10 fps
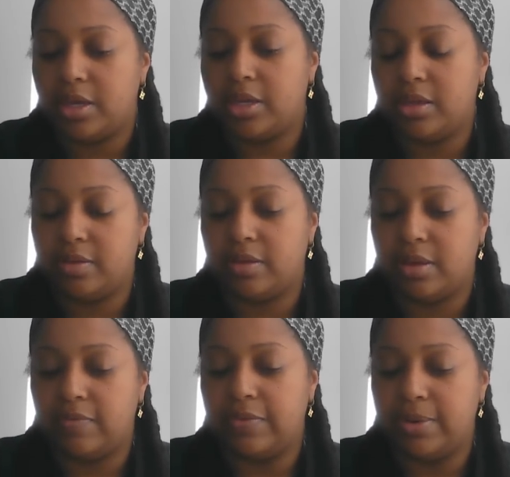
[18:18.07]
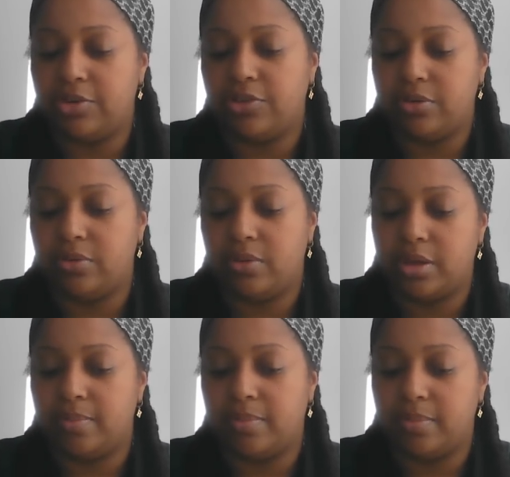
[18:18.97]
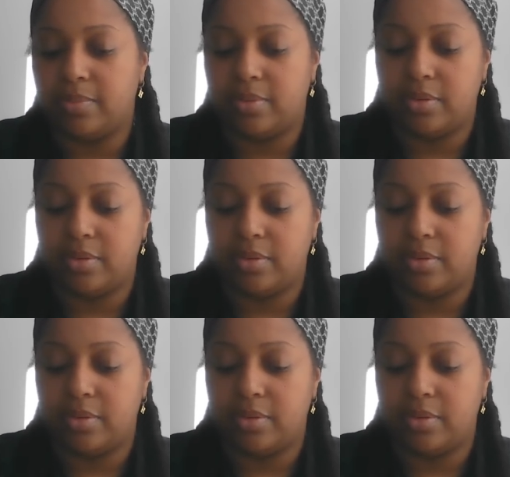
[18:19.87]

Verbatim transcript: Any information you can